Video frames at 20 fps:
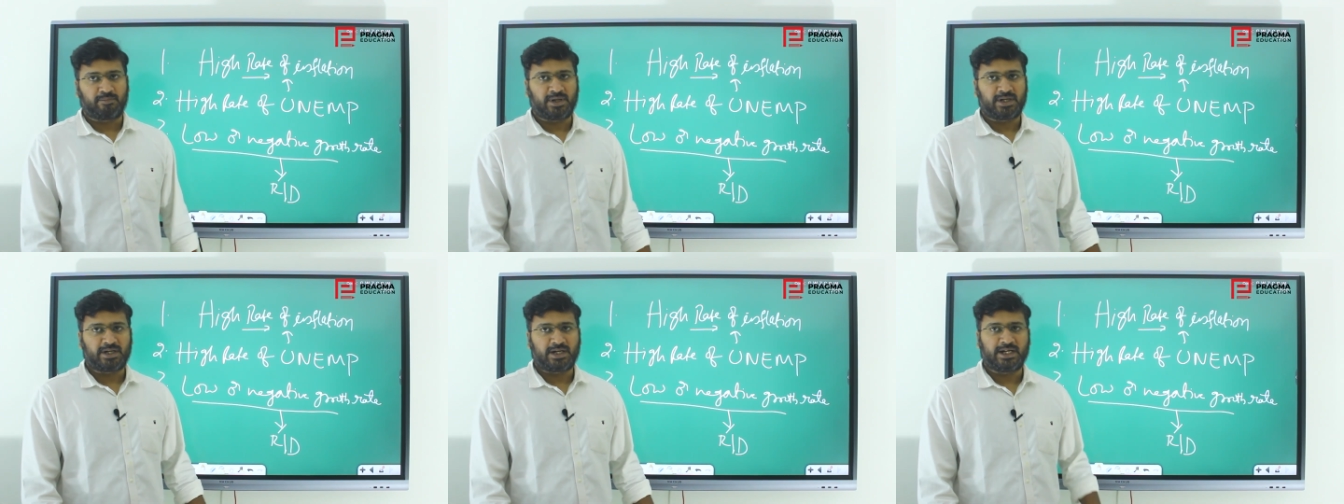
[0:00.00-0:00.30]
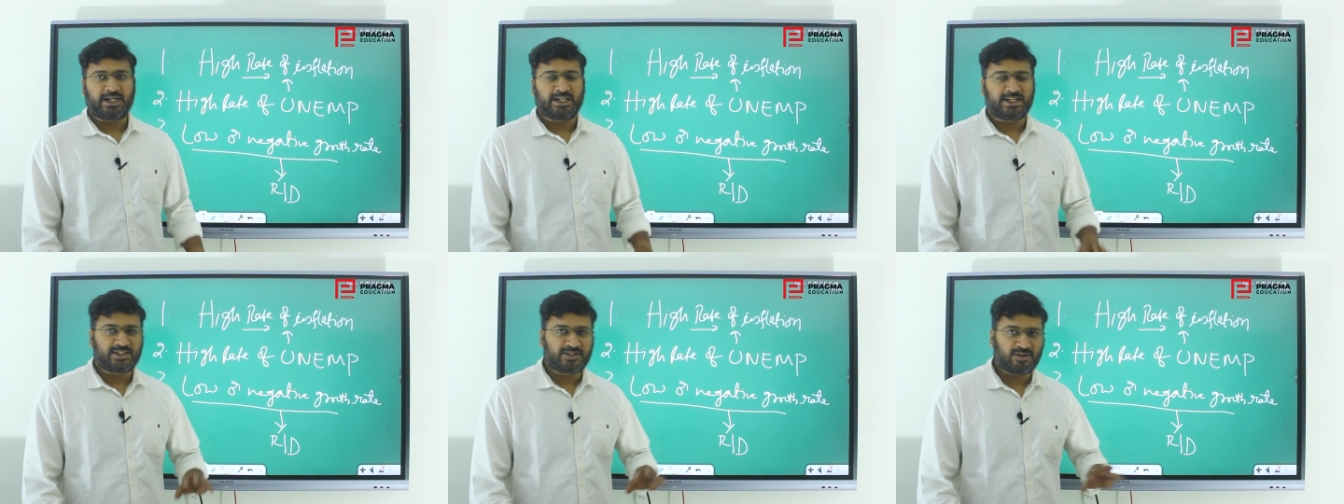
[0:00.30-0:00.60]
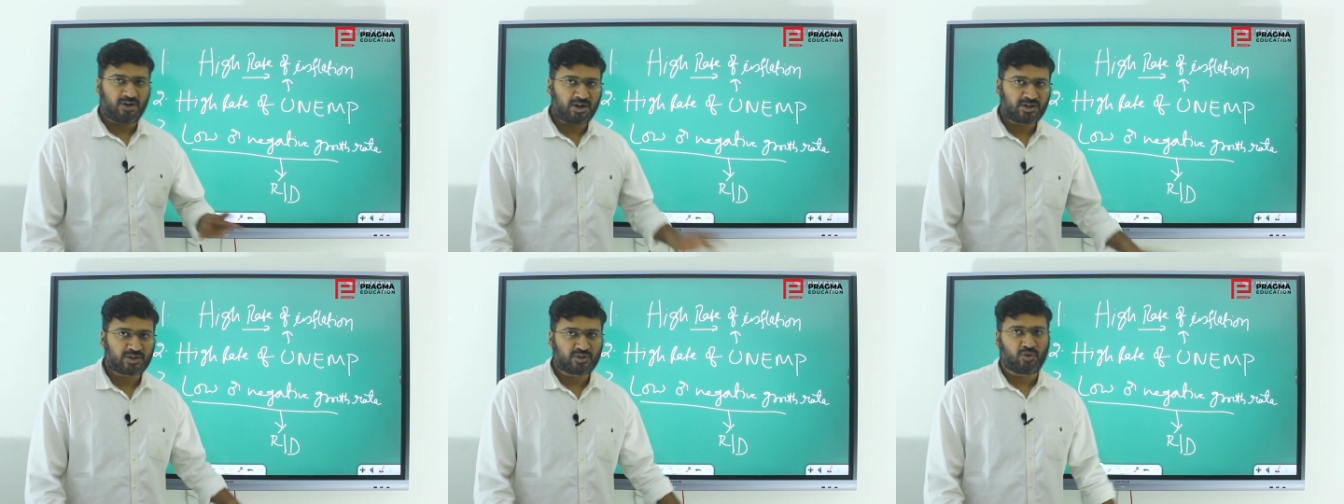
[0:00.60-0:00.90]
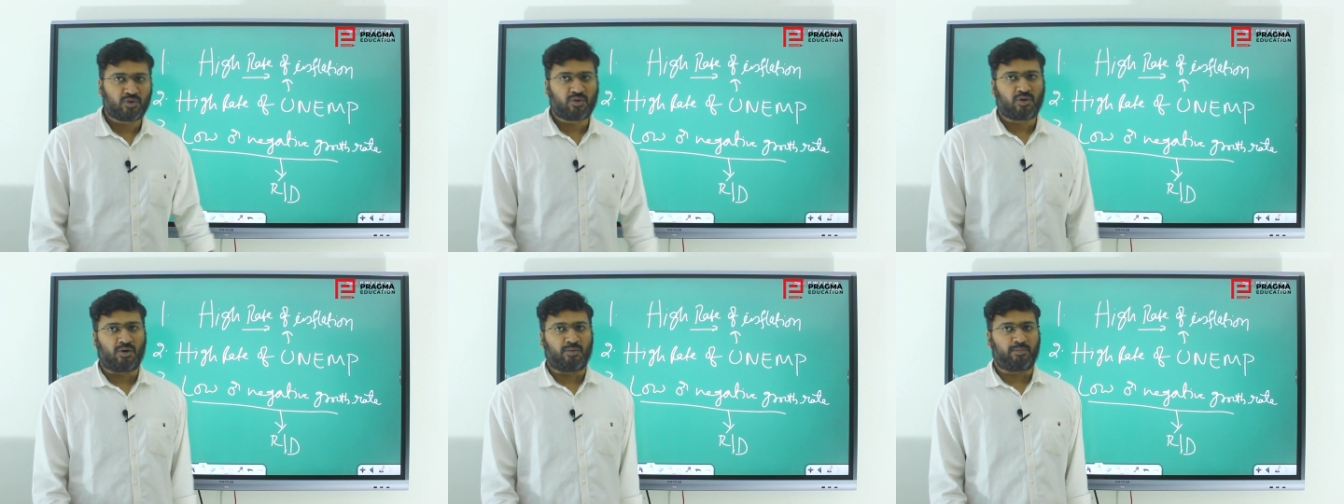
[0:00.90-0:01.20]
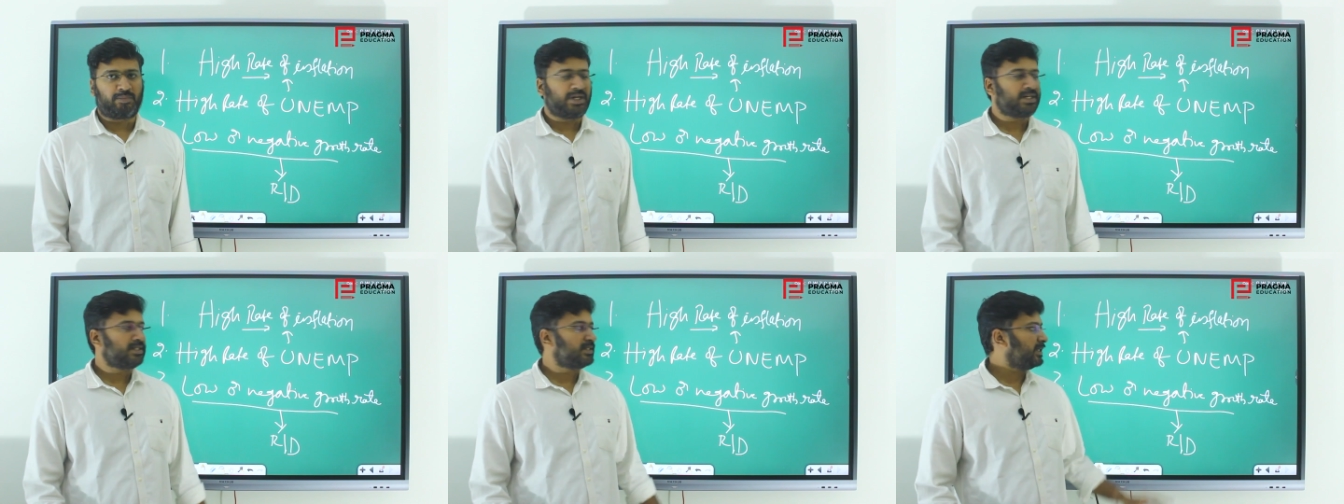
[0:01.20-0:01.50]
But it is not so
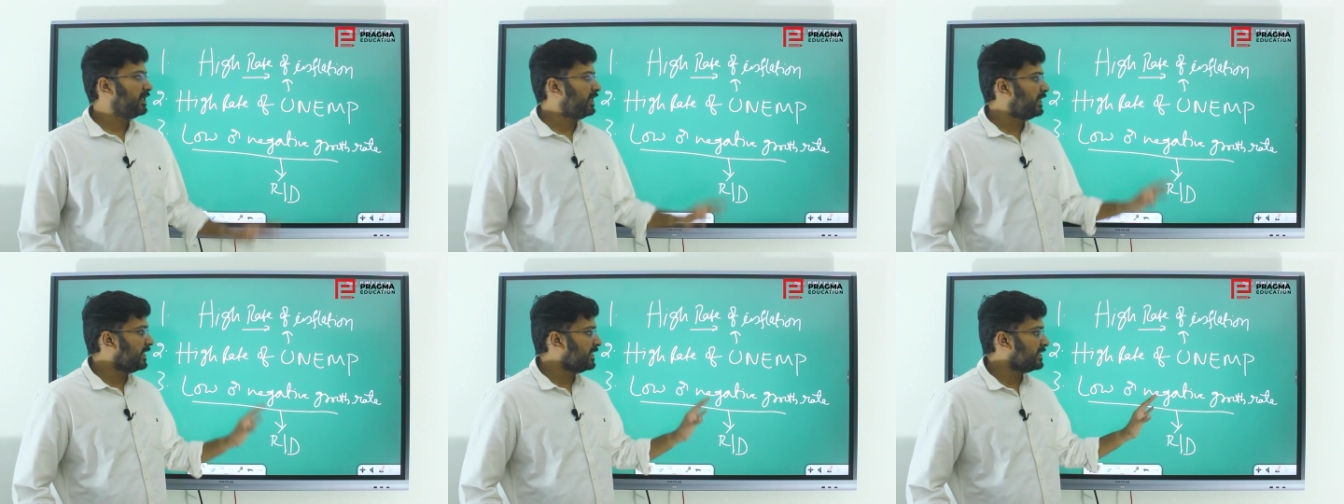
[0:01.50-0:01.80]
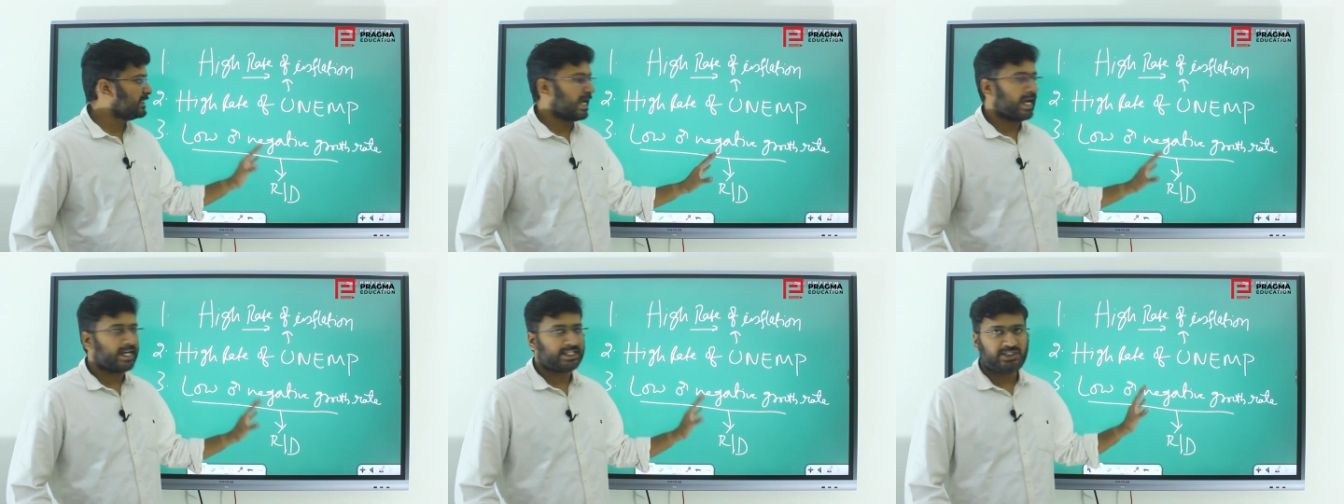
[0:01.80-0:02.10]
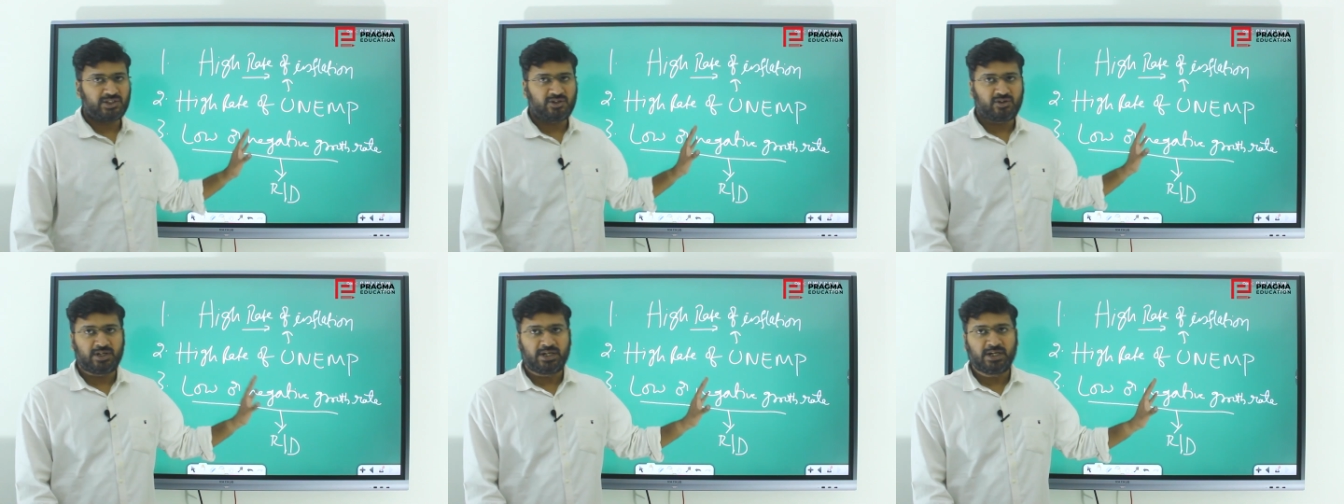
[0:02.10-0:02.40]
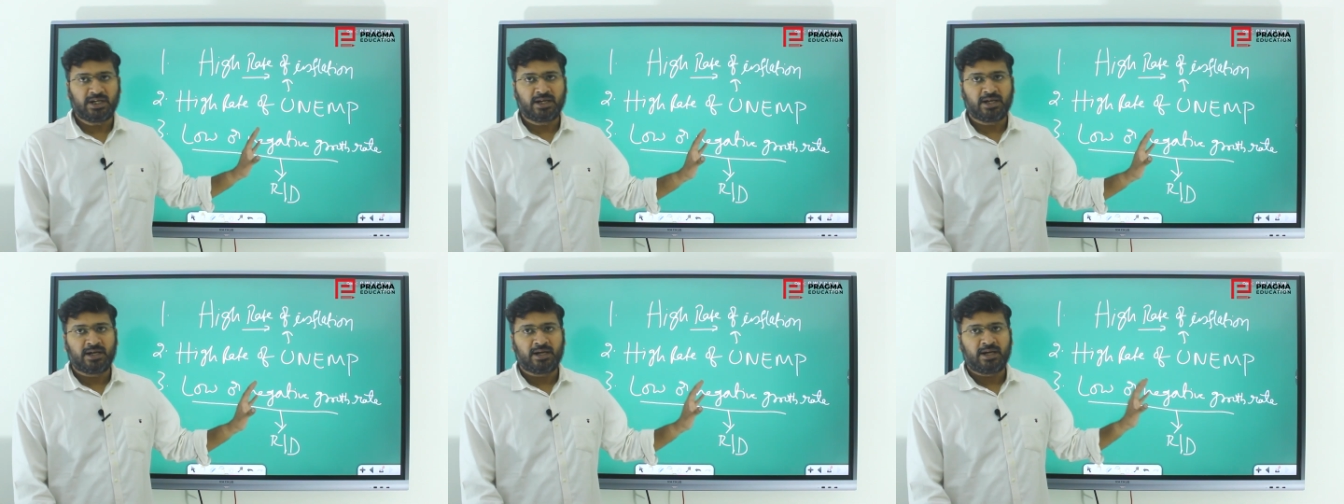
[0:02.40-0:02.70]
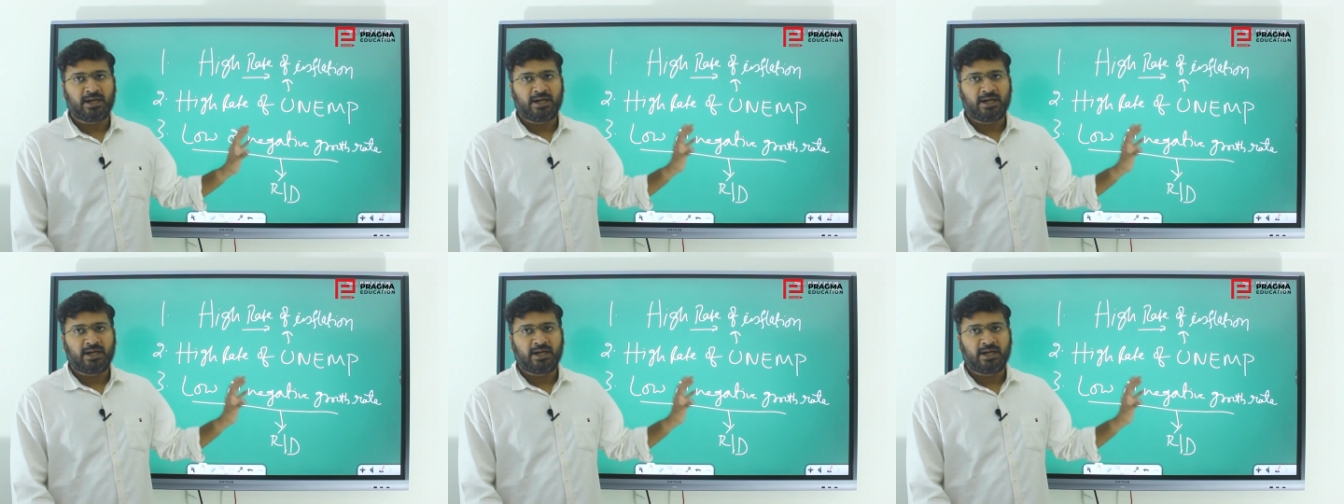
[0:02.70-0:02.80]
complex. It is actually